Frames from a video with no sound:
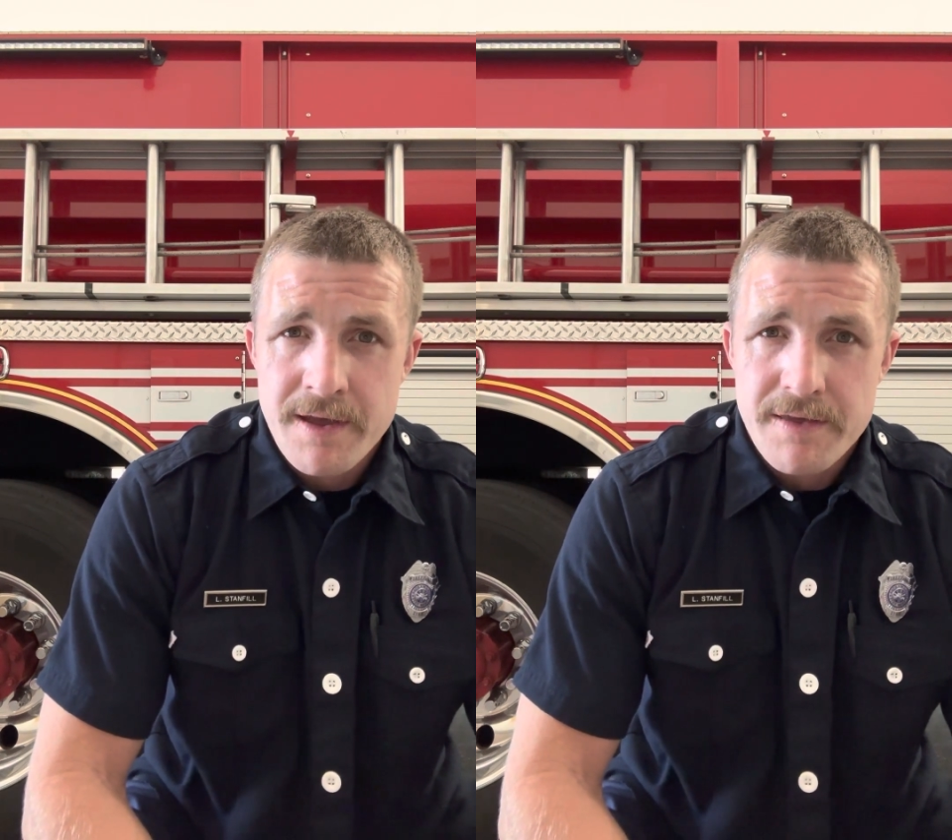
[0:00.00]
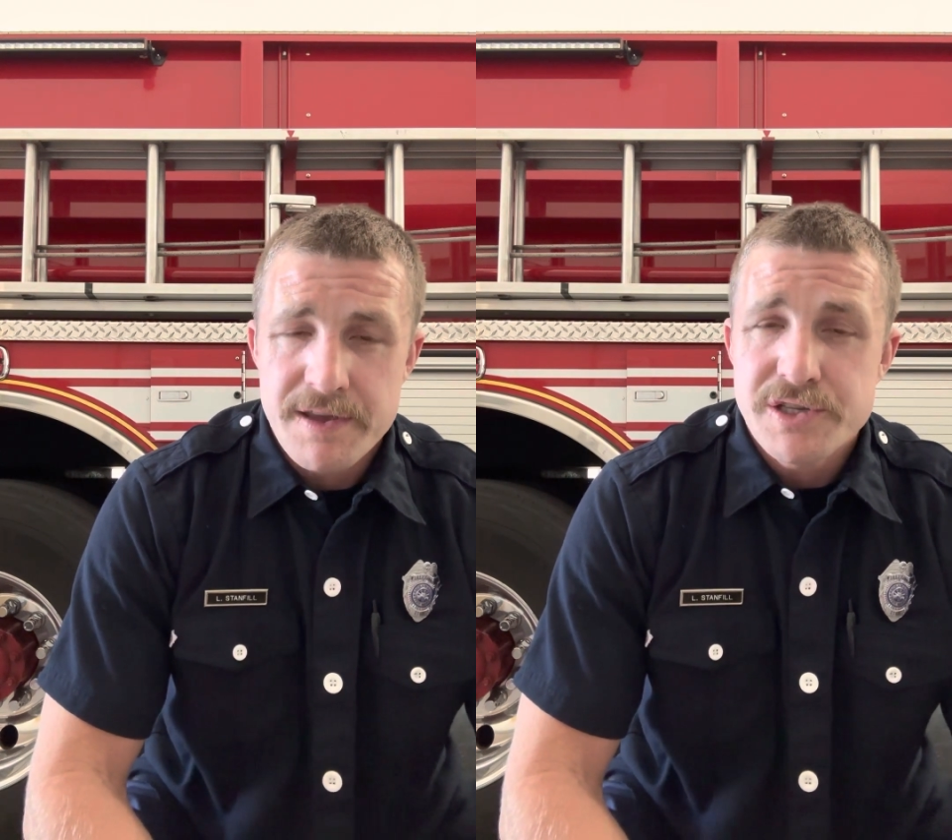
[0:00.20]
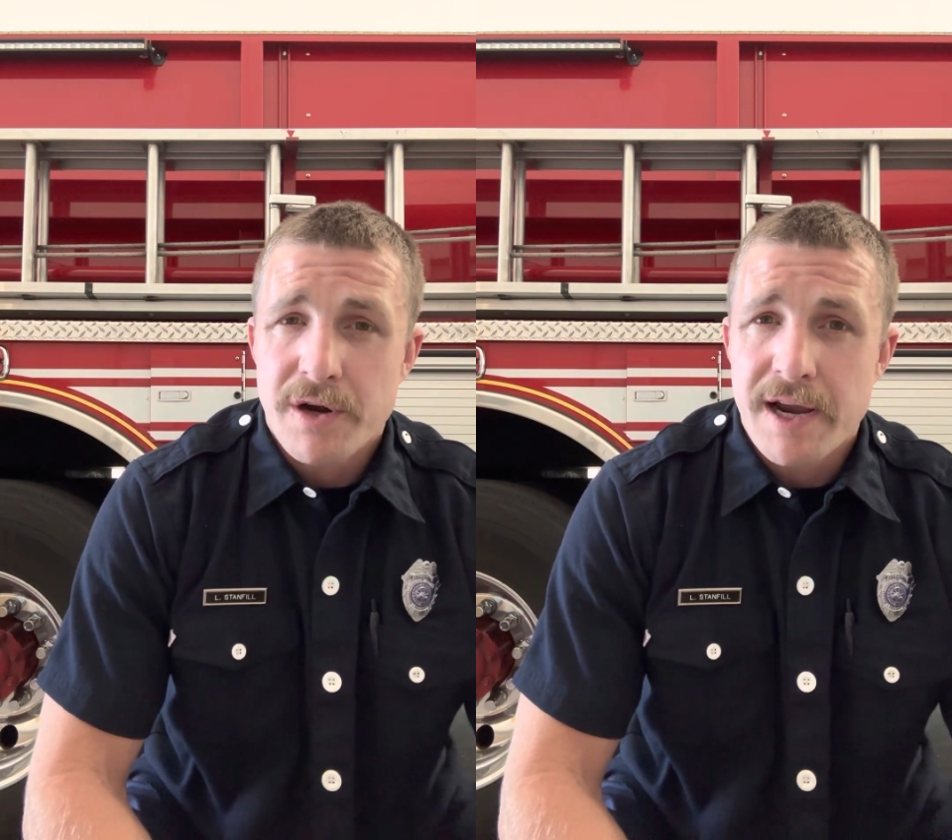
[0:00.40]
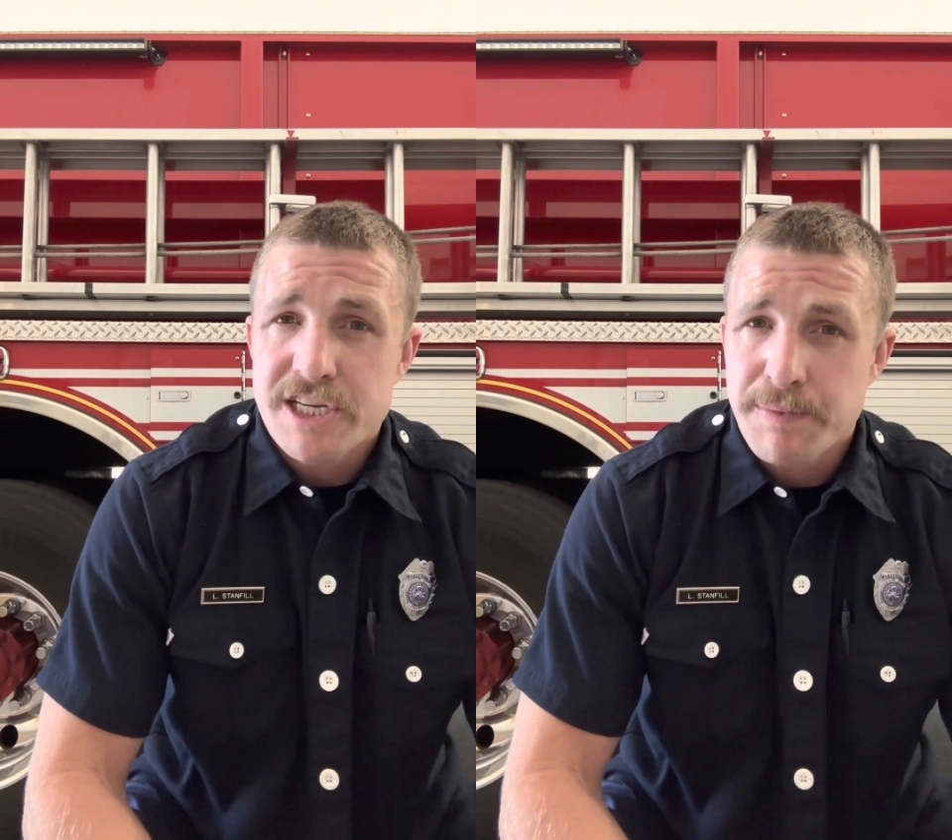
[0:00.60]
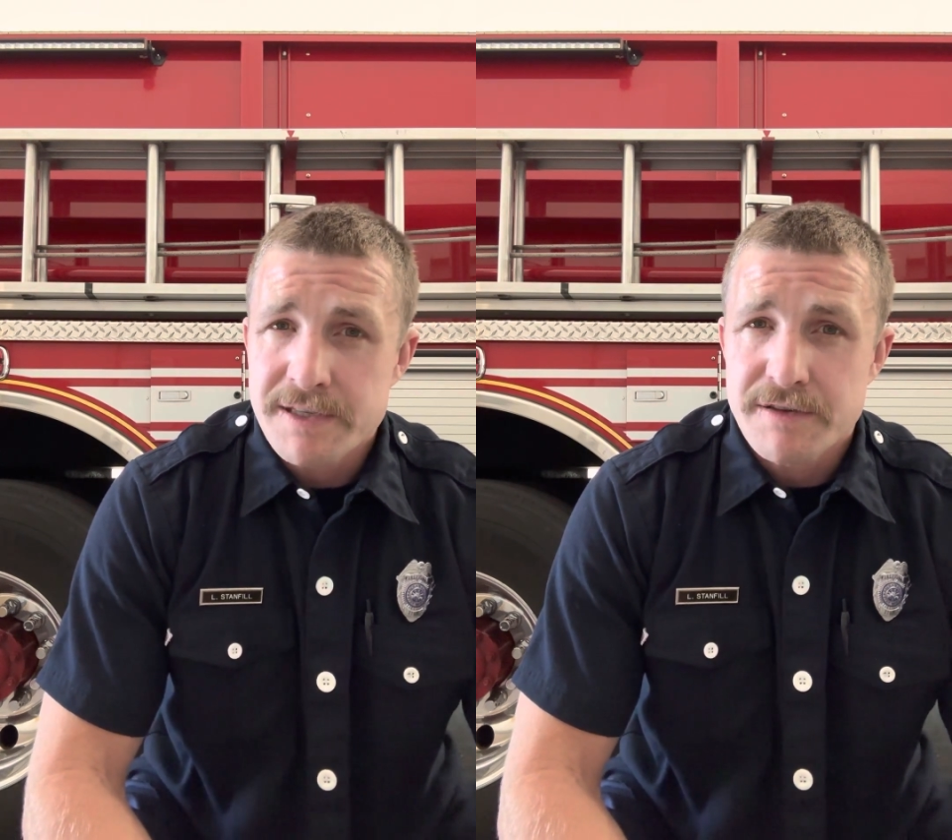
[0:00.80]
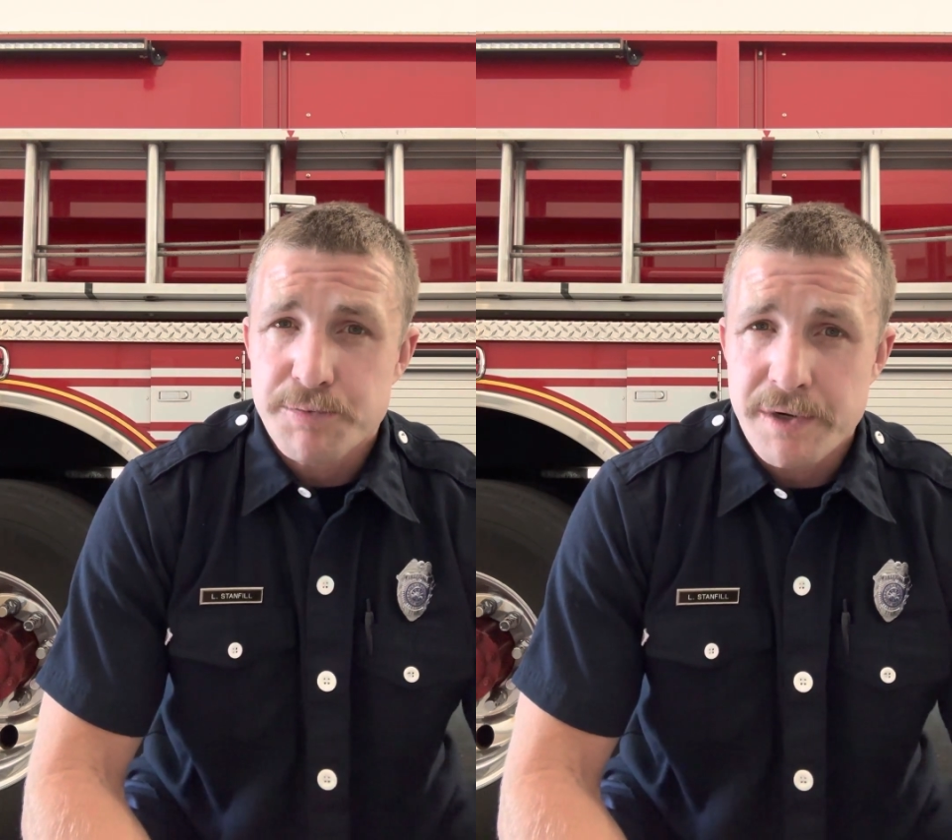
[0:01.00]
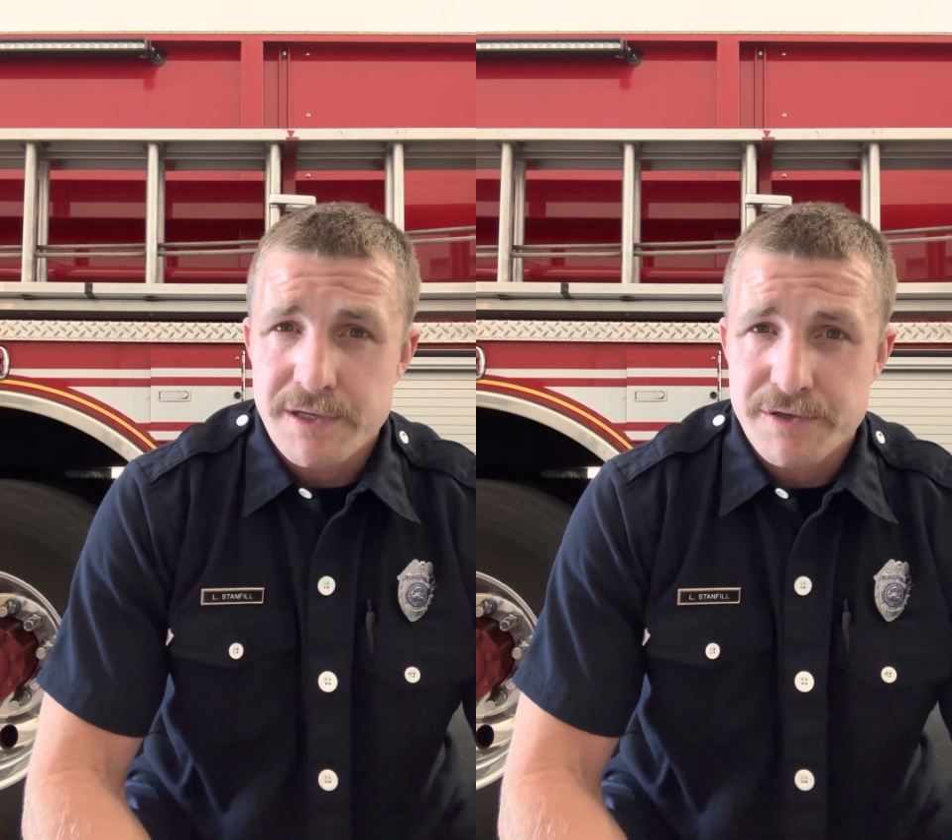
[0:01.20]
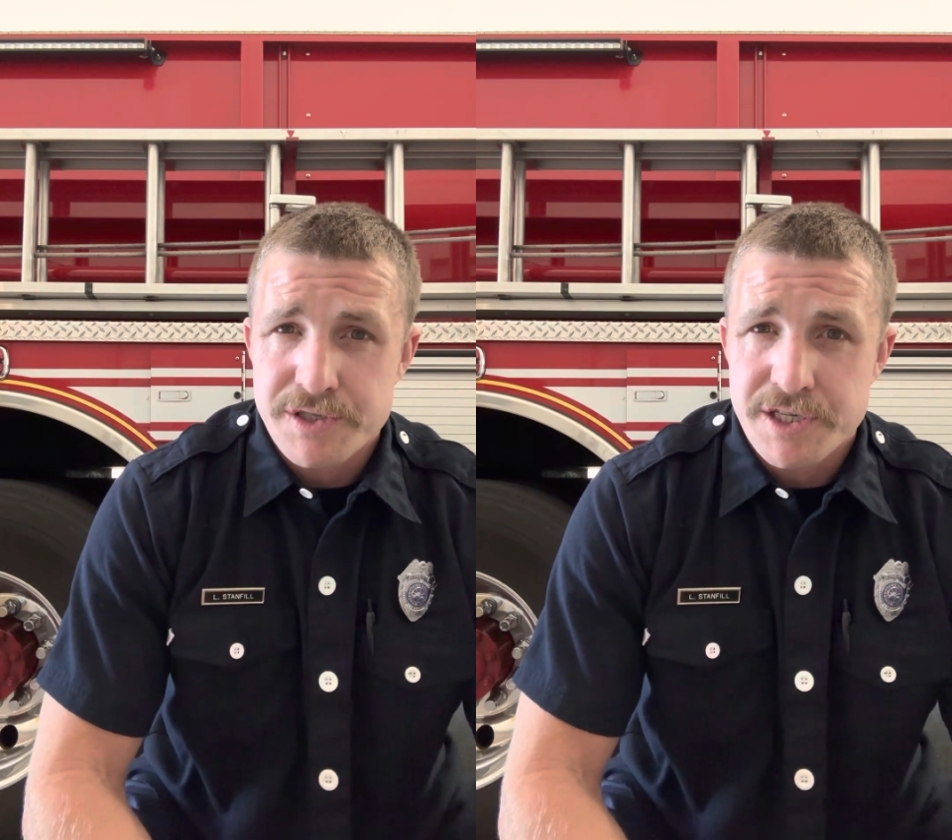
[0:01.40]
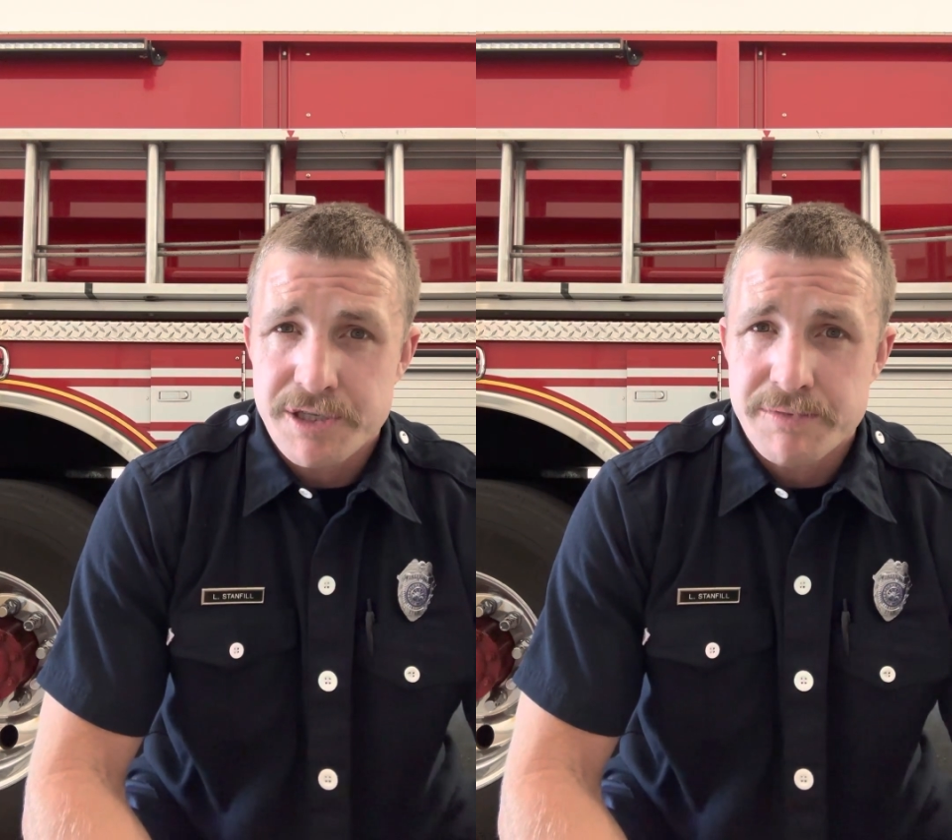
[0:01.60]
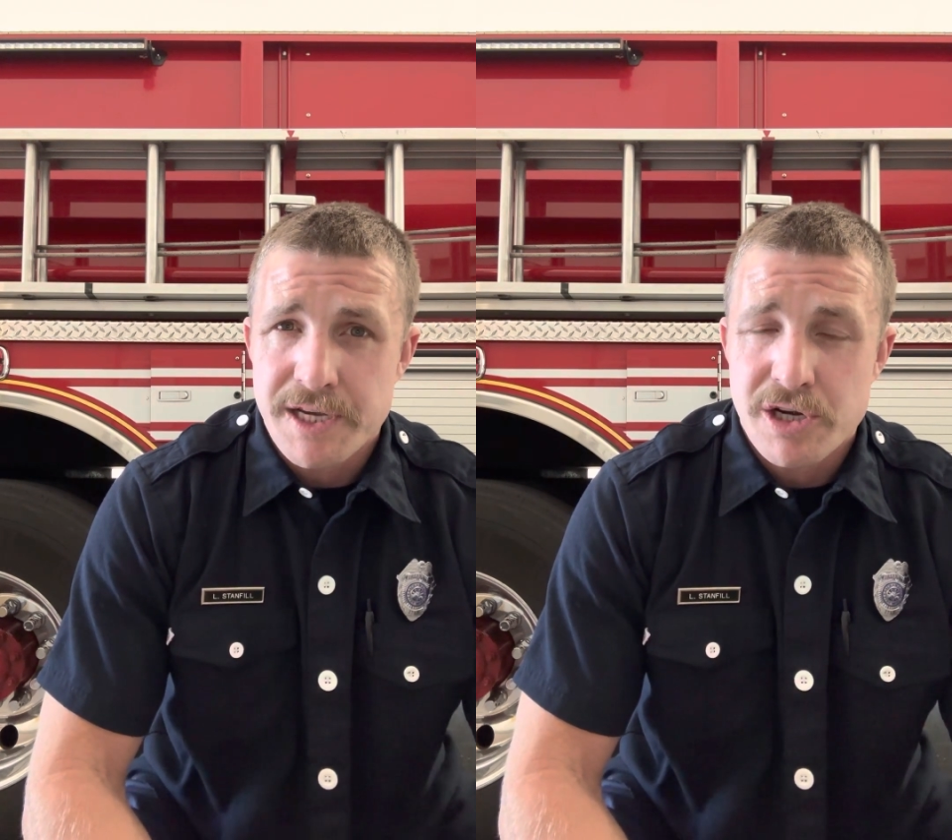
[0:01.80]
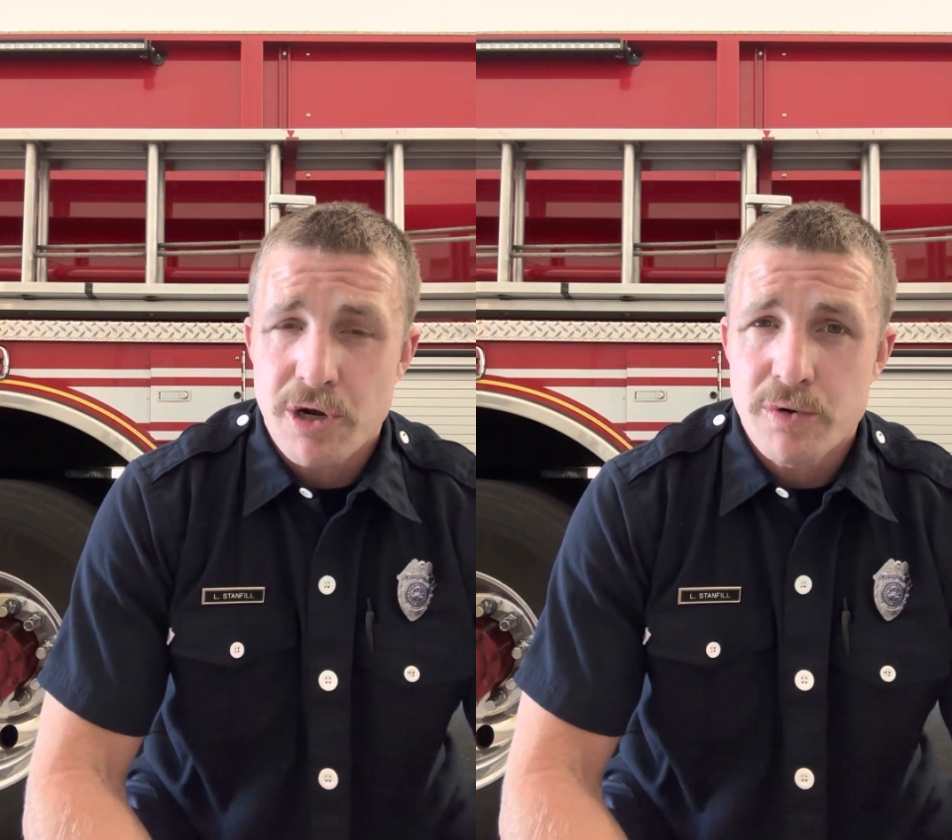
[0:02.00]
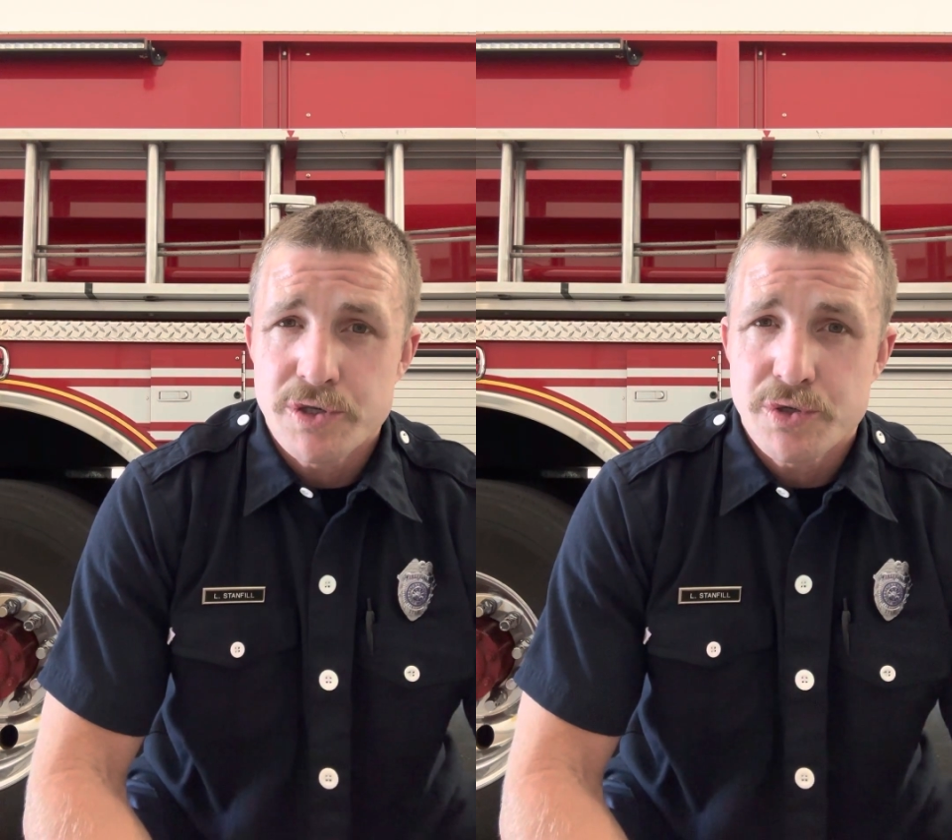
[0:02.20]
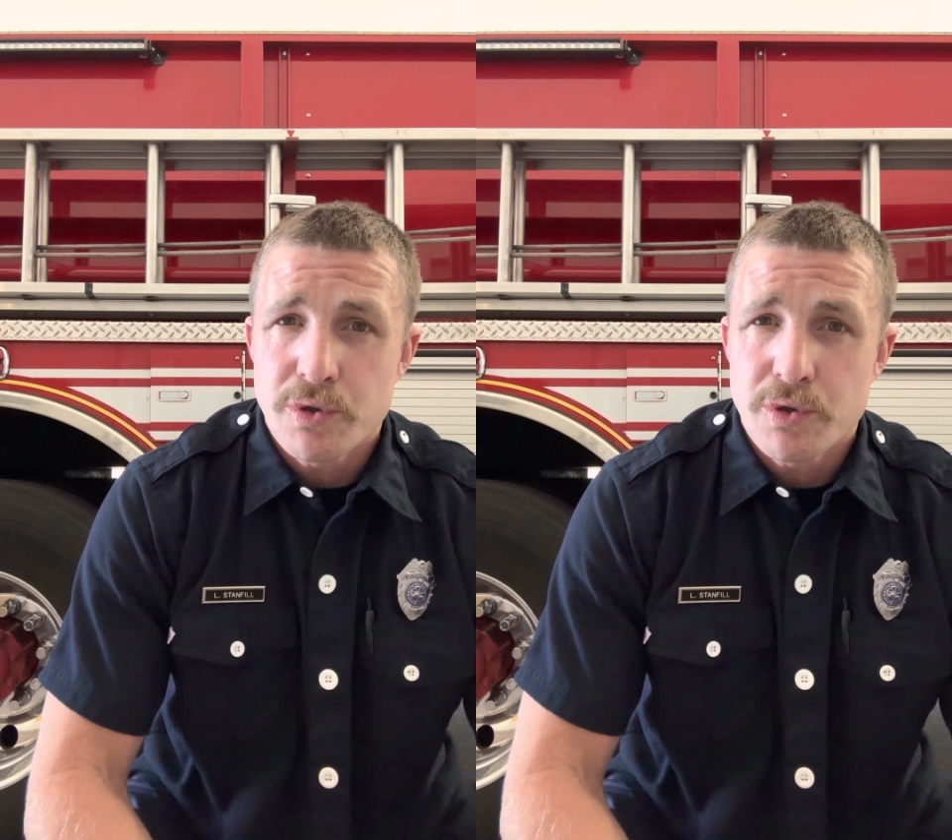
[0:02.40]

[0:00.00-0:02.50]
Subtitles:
These are expensive sprinkler systems that go into